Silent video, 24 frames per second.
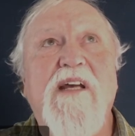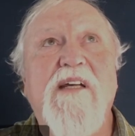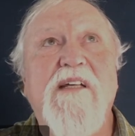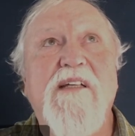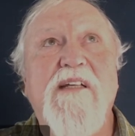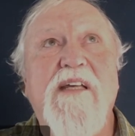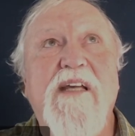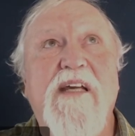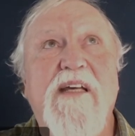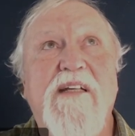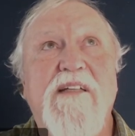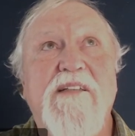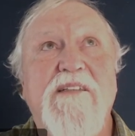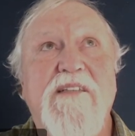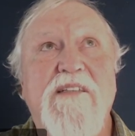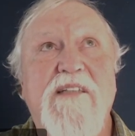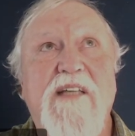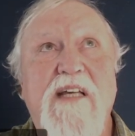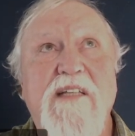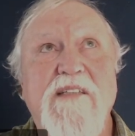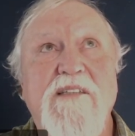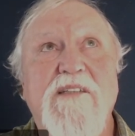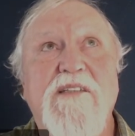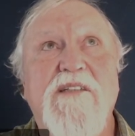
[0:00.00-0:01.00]
get a
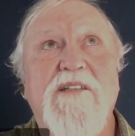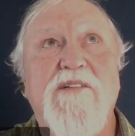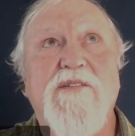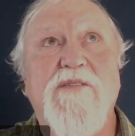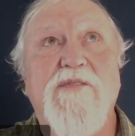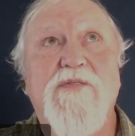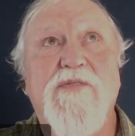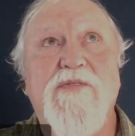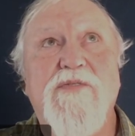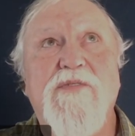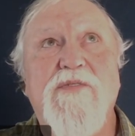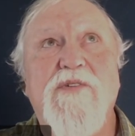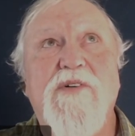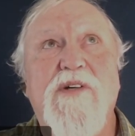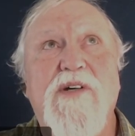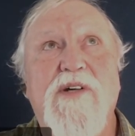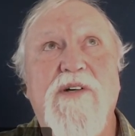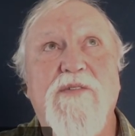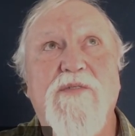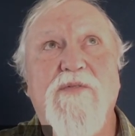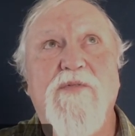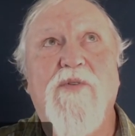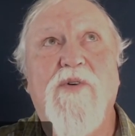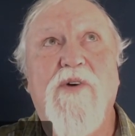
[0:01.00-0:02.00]
sense of
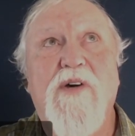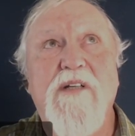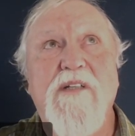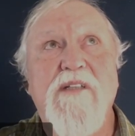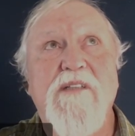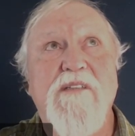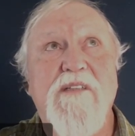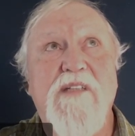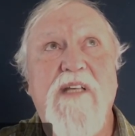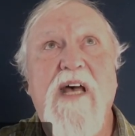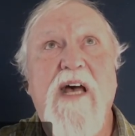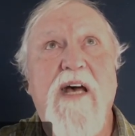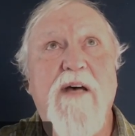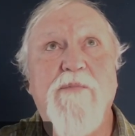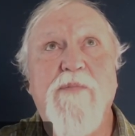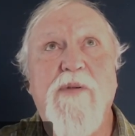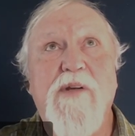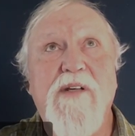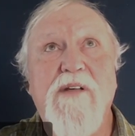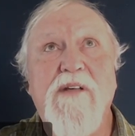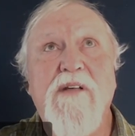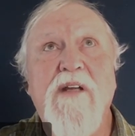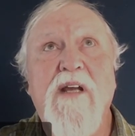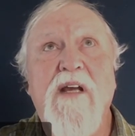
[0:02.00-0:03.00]
what is
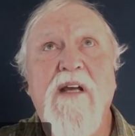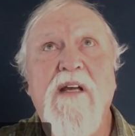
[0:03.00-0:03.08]
happening.